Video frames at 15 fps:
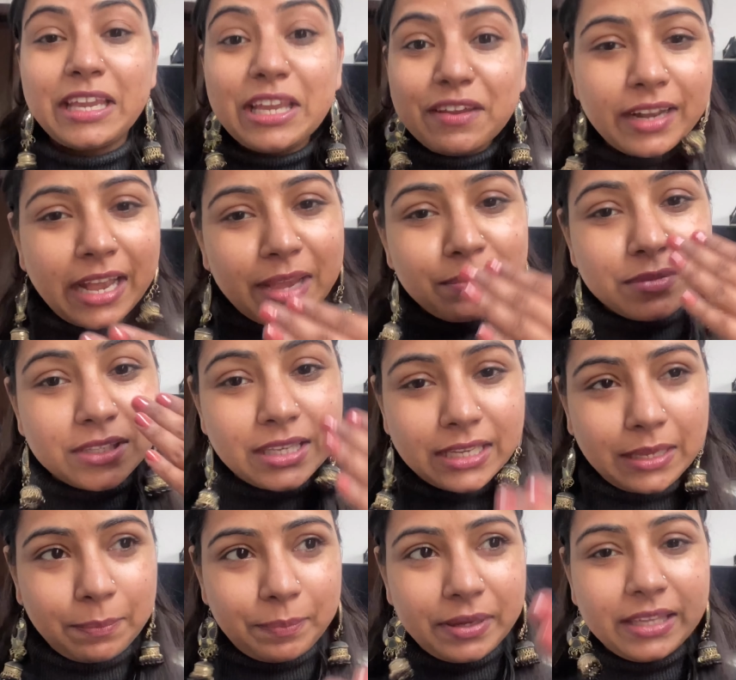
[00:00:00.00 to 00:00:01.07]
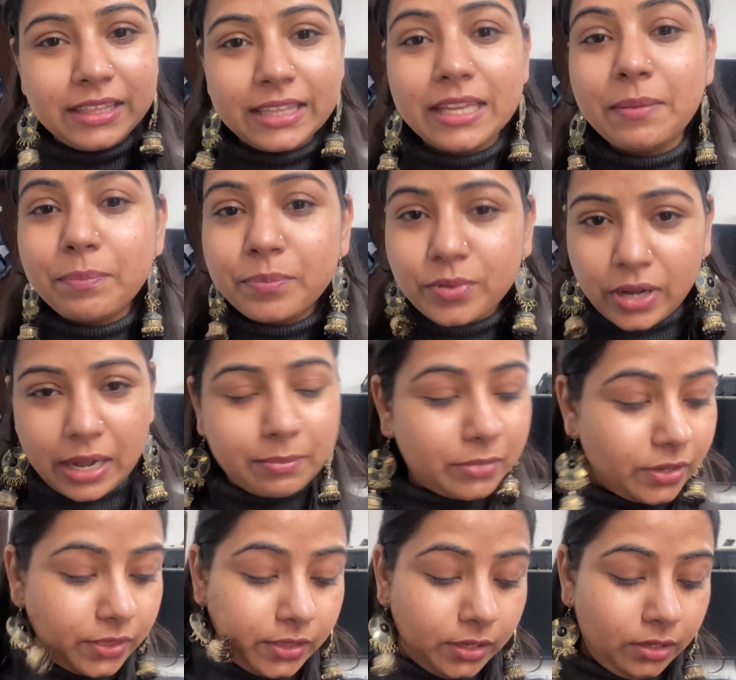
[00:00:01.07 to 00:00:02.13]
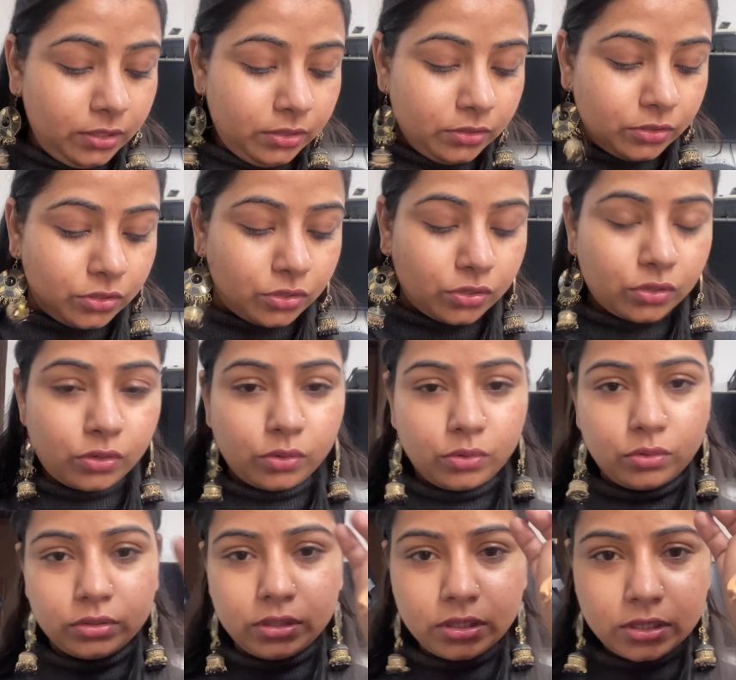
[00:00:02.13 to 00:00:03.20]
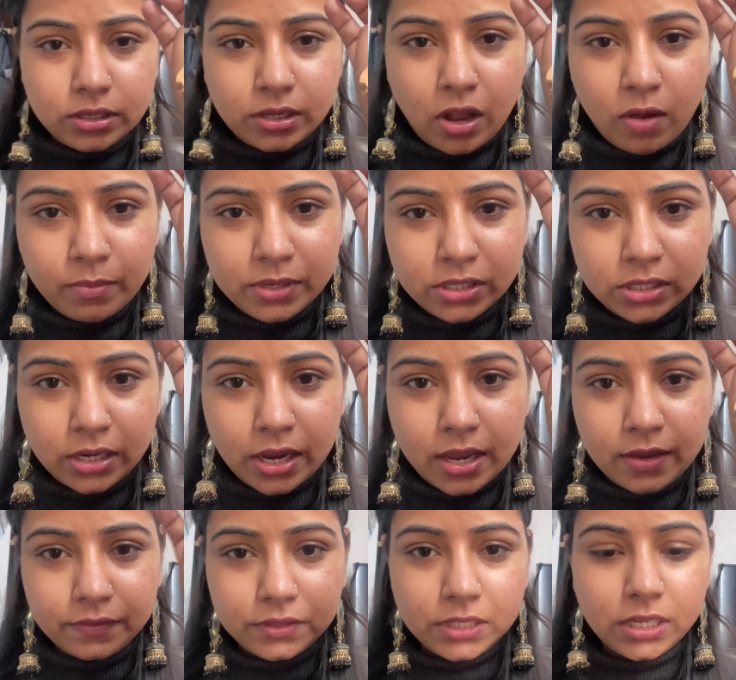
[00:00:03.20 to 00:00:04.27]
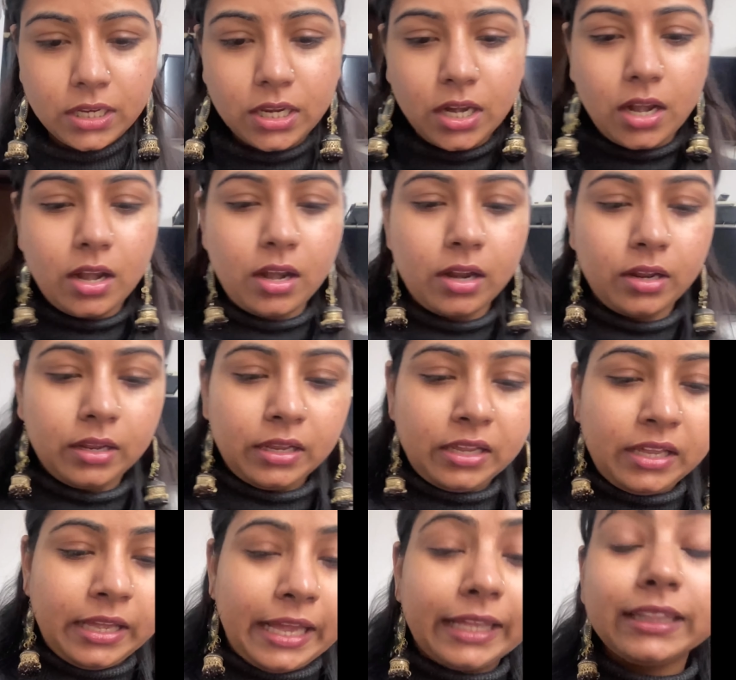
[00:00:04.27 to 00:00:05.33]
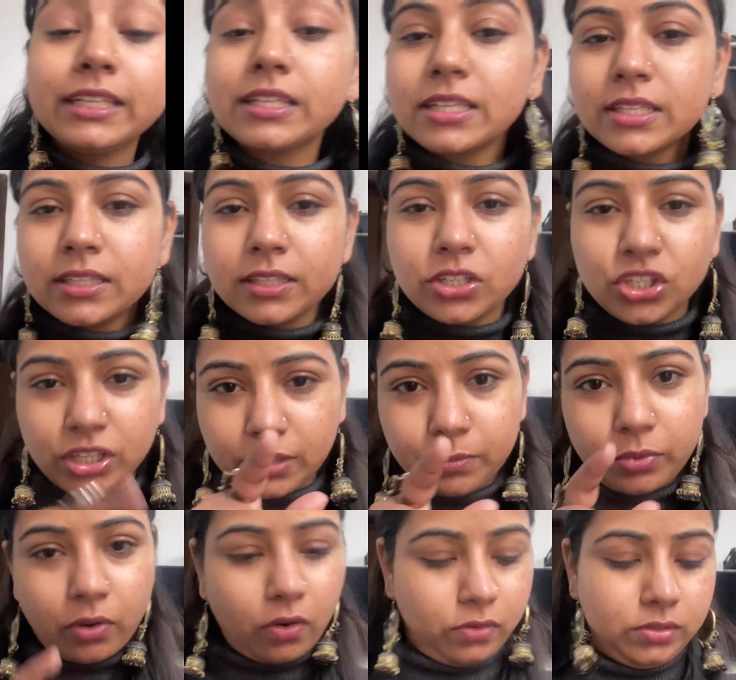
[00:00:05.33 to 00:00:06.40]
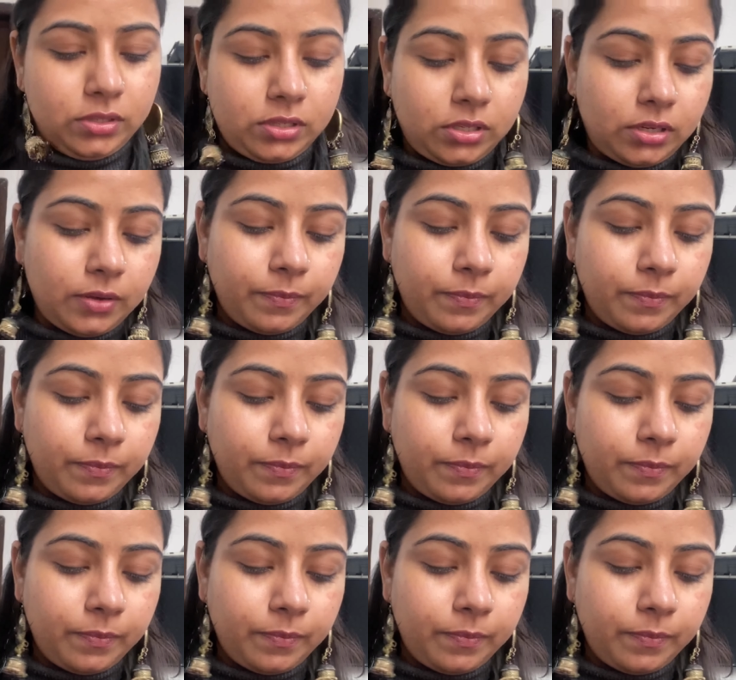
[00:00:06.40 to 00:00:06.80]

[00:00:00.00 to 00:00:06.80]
I'm skipping the primer thing. So this is how much I have taken, and this is in the shade bronze.